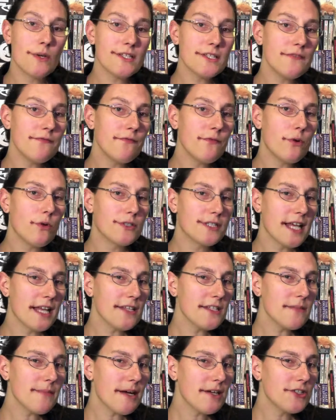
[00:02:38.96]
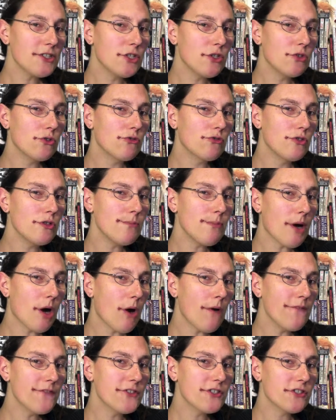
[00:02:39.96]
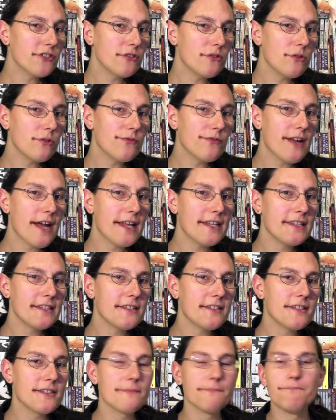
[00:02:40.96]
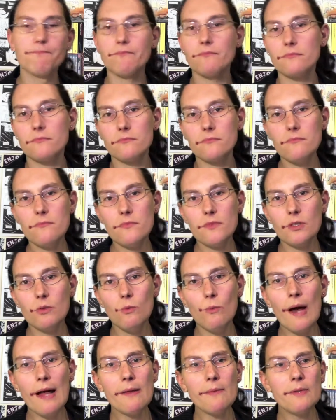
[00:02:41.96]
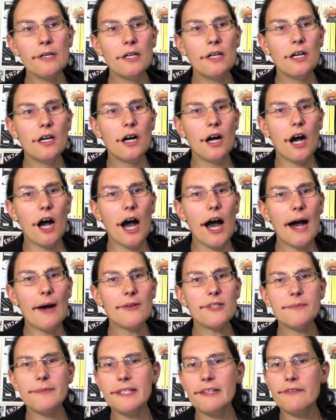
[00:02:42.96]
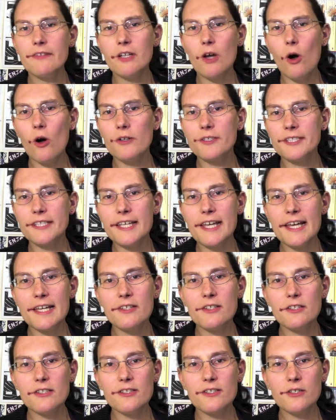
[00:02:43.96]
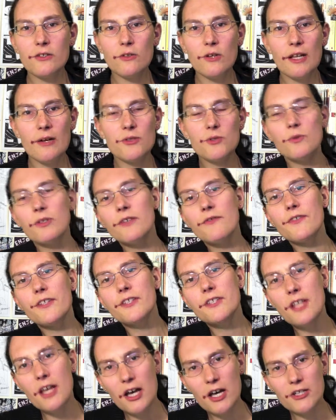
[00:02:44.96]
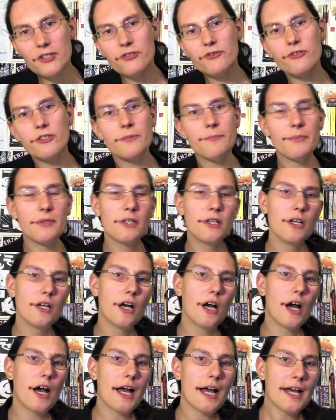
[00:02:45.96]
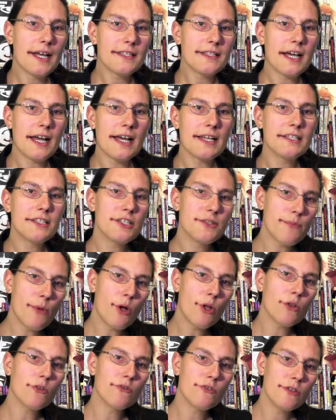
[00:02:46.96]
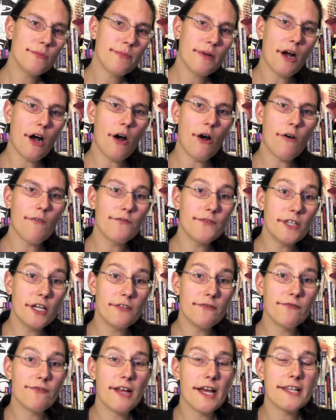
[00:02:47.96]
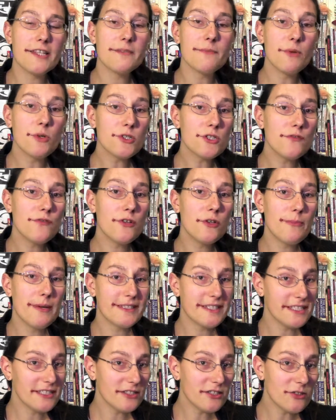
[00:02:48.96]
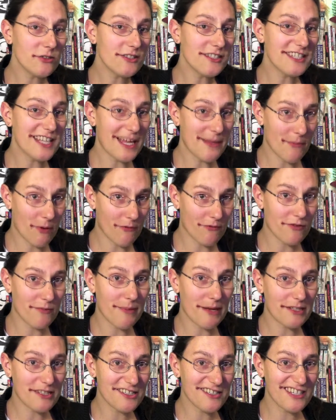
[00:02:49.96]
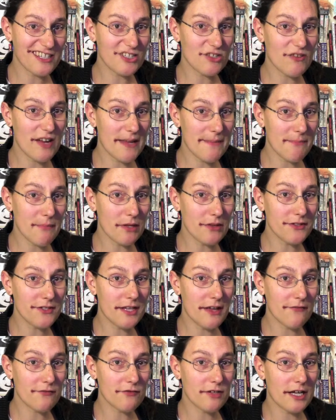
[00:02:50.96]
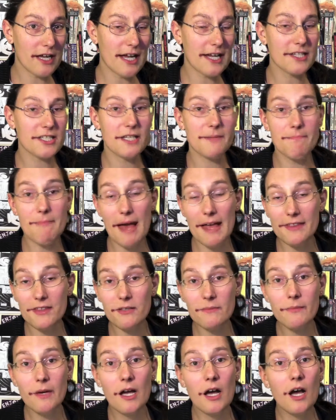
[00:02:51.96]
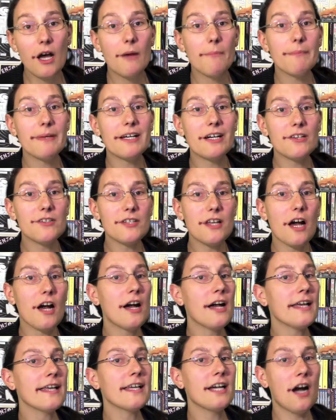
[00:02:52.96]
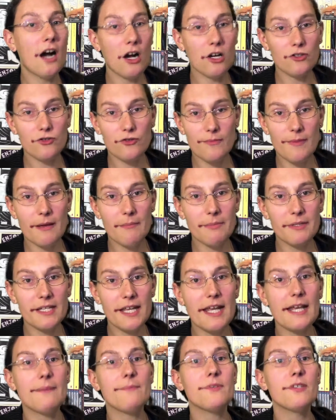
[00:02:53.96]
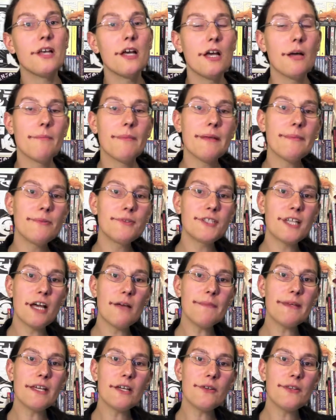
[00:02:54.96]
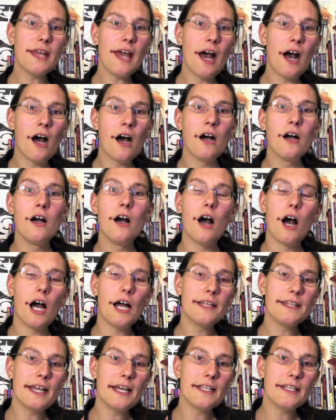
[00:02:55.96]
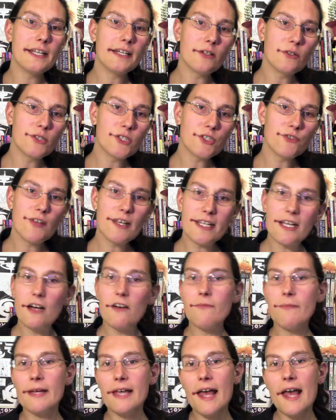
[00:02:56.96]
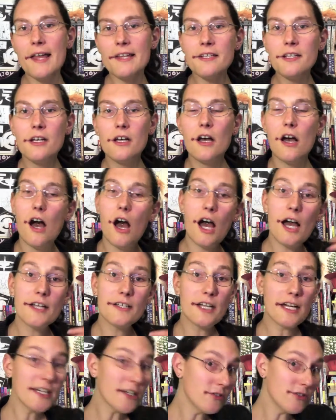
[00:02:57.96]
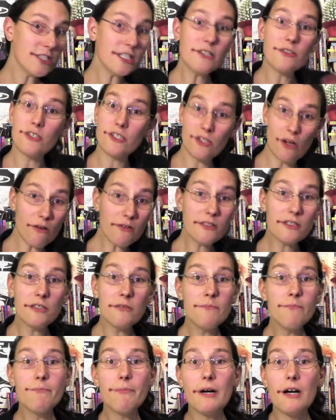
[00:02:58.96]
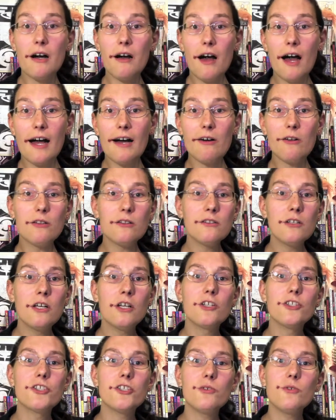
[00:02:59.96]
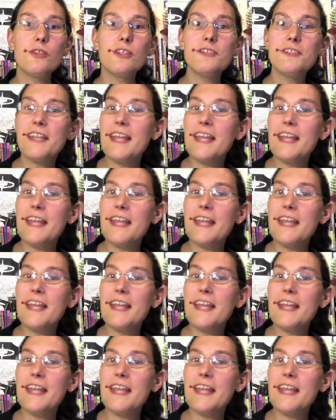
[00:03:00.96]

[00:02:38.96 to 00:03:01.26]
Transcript: Question 4. Tell us about your group of school friends. Well, I was a bit of an odd kid at school. I was one of the nerd group, and I had a small group of nerd friends, most of whom I didn't know the name of for about 6 or 8 months after I actually met them, because I can't remember names. People tell me who they are, and then it goes straight out of my head, and I continue to talk to them, but I'll do the